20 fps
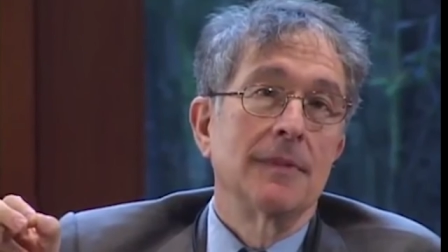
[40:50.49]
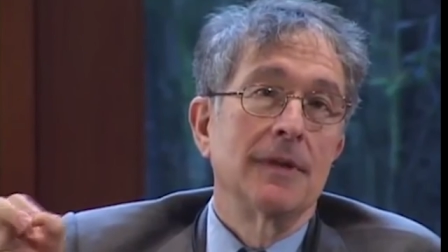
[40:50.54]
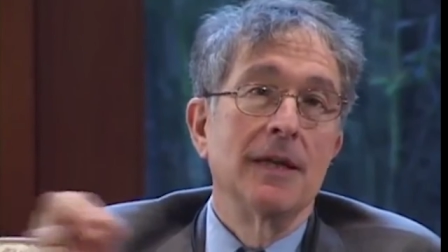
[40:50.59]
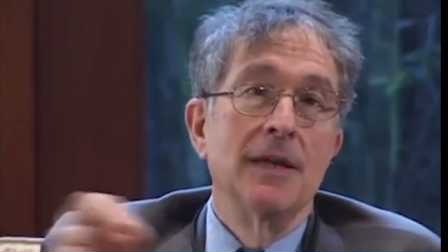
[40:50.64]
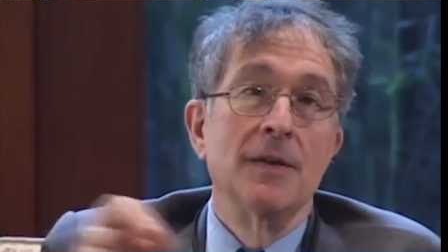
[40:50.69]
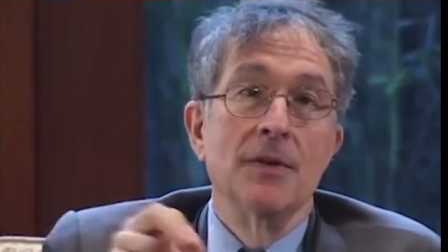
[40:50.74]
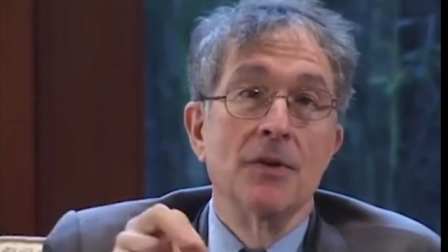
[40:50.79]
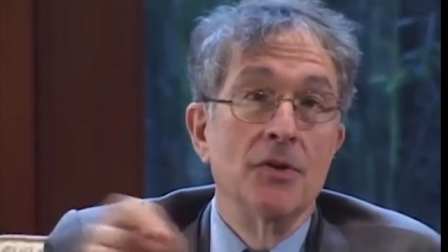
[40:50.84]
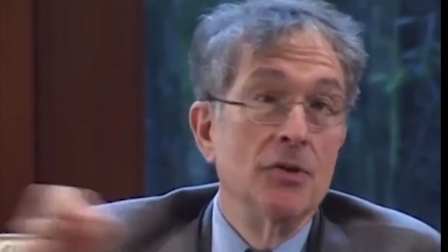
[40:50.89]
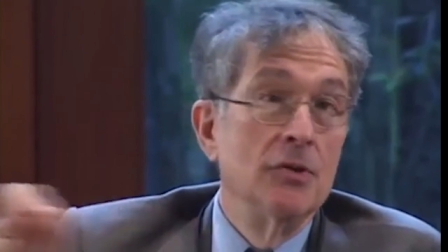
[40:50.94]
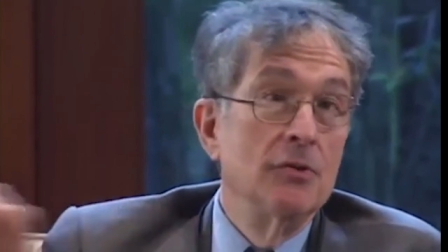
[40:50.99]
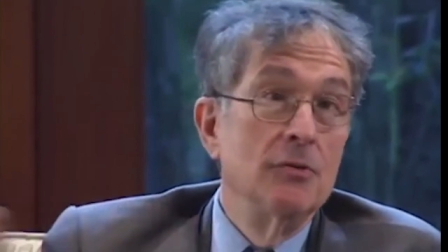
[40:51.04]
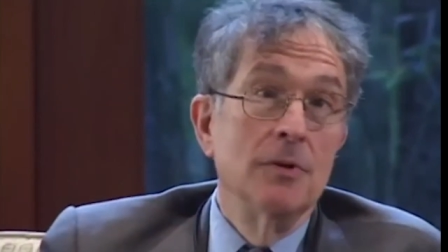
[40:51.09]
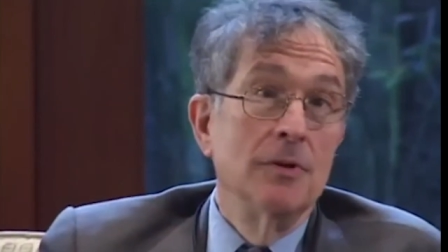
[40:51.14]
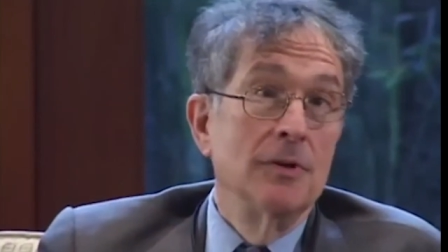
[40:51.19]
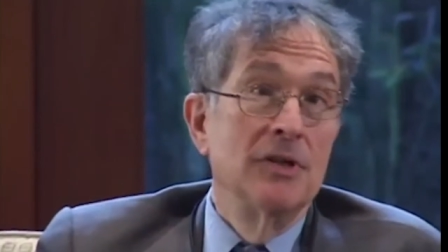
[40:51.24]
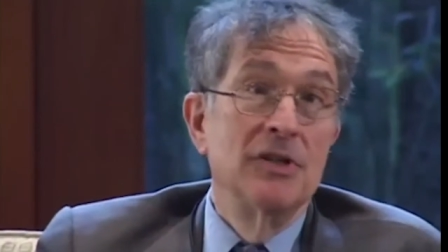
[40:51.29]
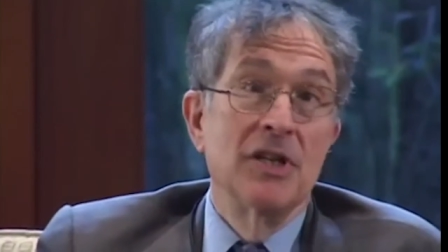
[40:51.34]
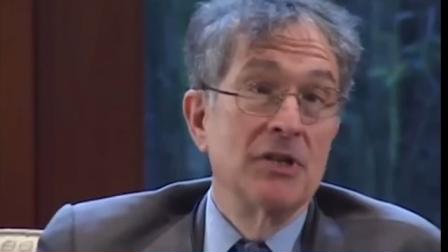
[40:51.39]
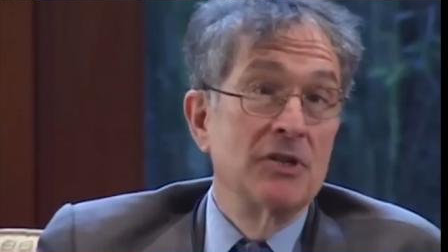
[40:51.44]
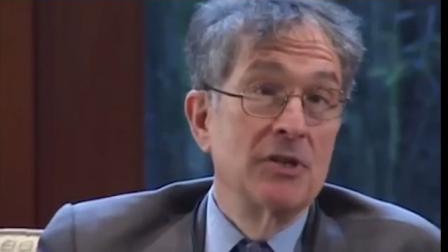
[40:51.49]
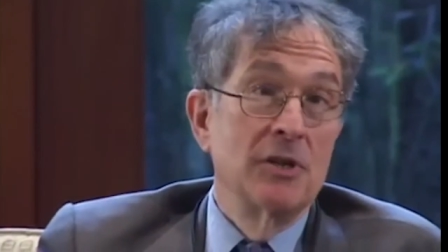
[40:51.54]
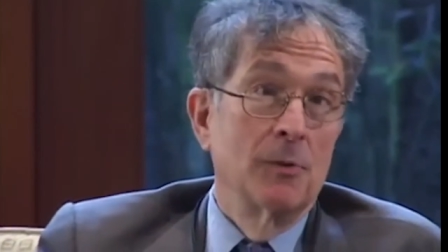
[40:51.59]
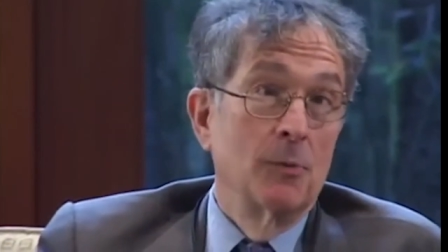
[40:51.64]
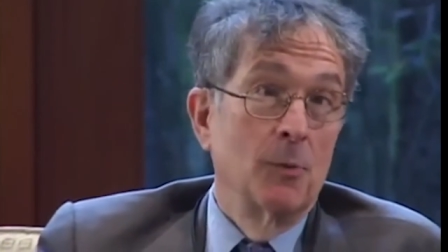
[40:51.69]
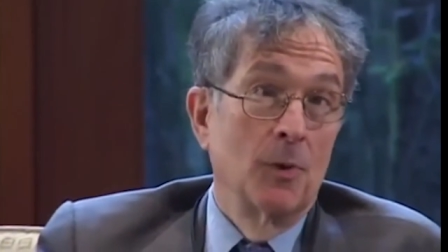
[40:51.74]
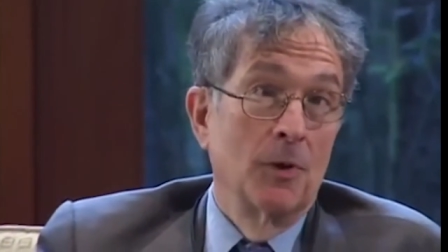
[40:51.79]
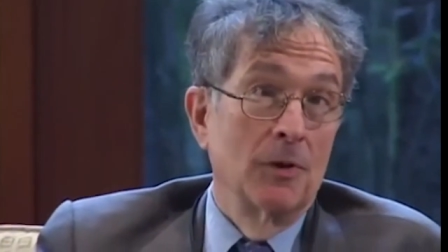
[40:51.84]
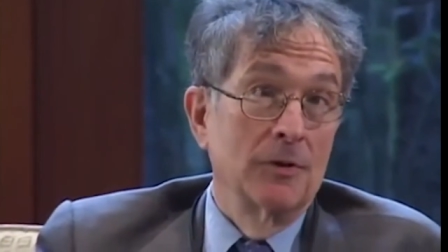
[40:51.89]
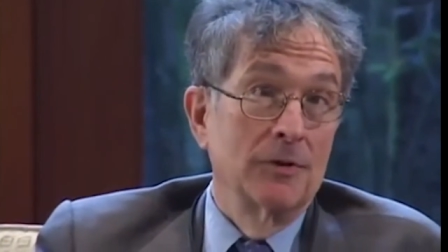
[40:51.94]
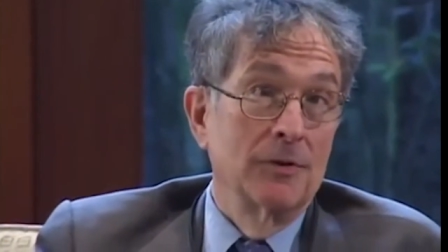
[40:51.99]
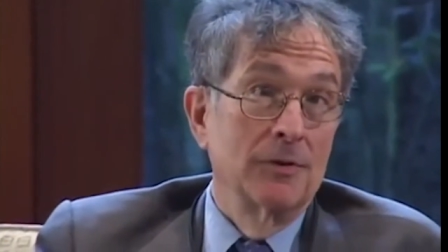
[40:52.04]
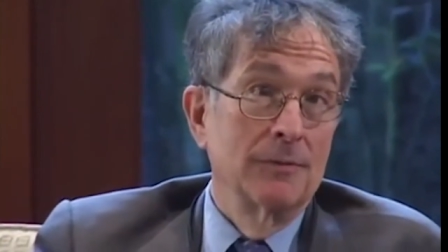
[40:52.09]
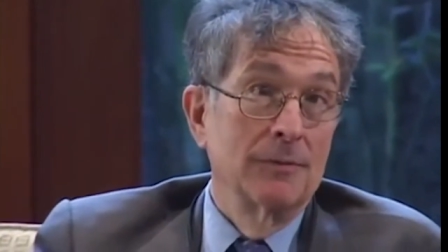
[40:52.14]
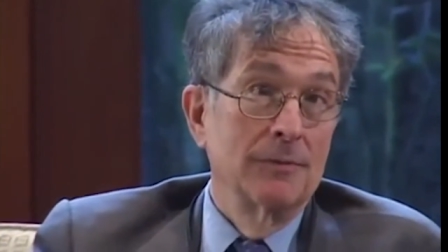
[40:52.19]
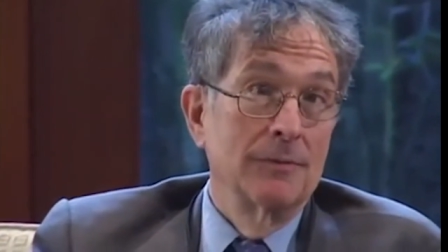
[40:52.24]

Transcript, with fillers: in the new digital world.